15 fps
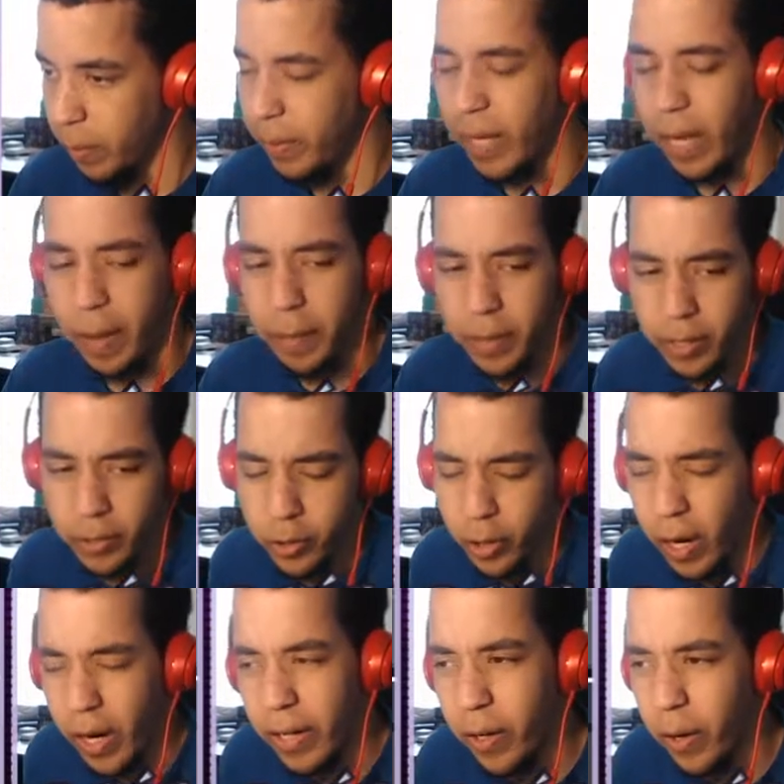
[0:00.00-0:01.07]
yeah, I'm gonna
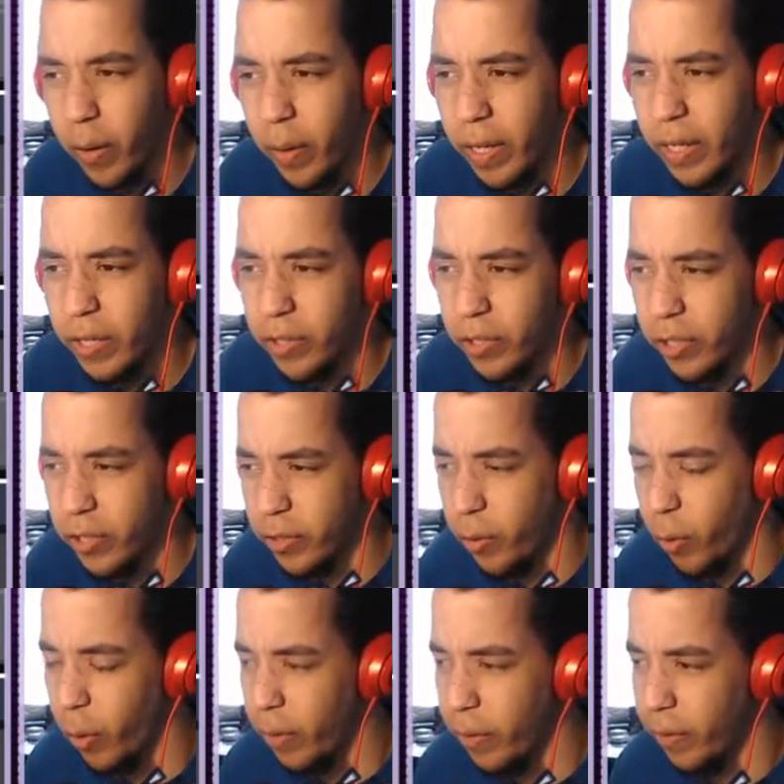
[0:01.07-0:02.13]
try going just
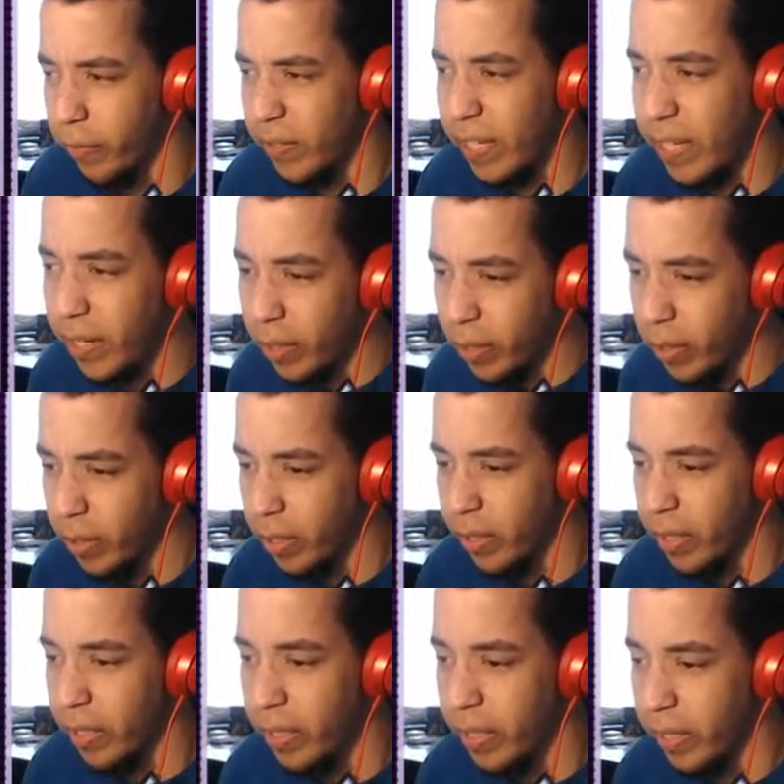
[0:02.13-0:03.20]
north of here.
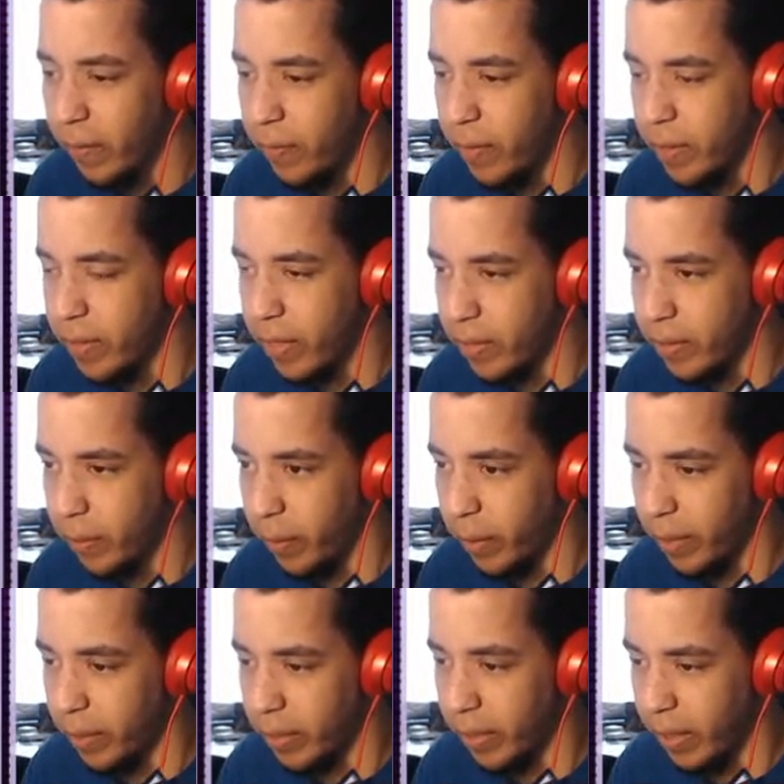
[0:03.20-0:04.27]
If this doesn't
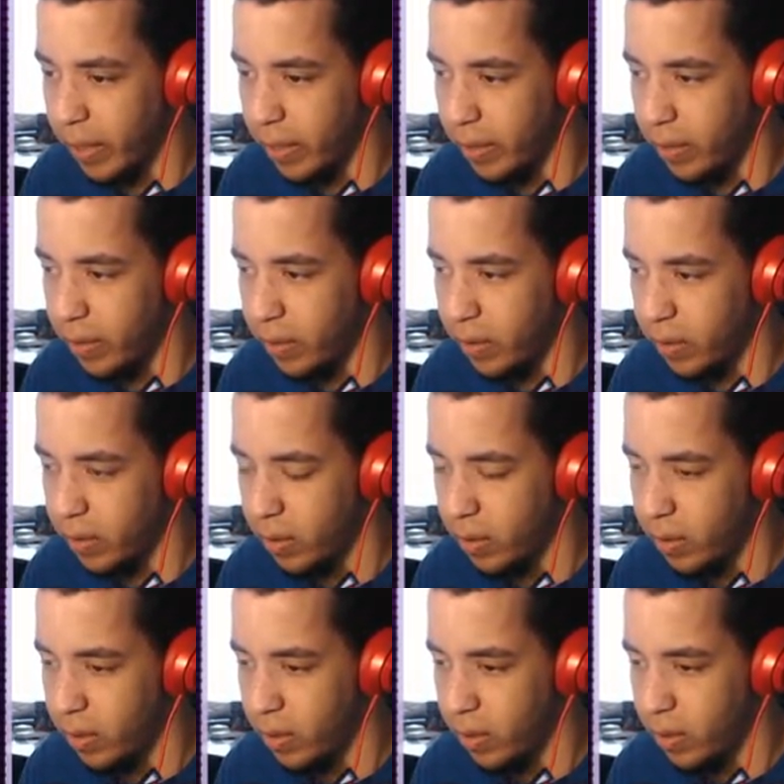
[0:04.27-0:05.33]
work, then...
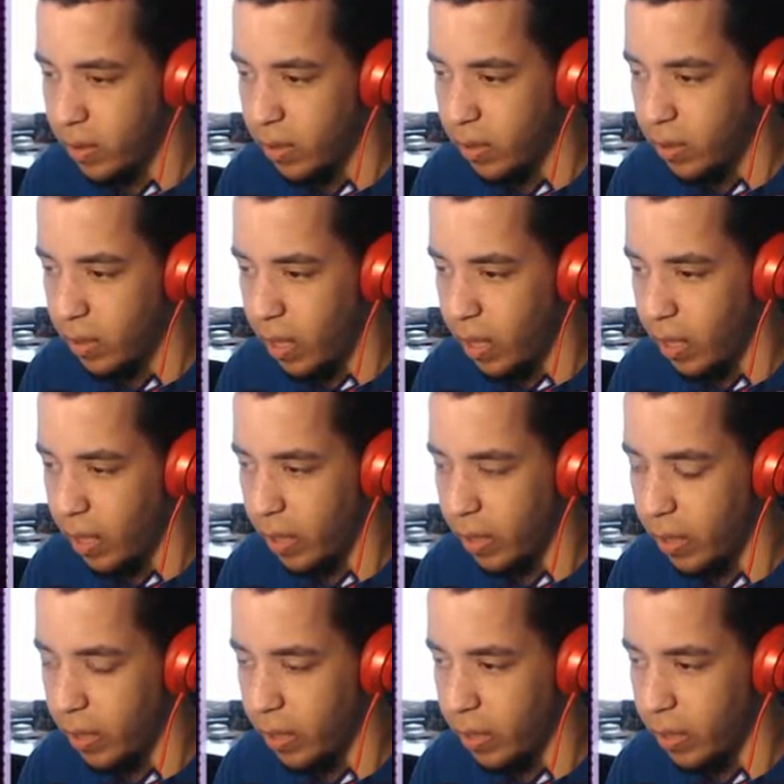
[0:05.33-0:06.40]
Uh,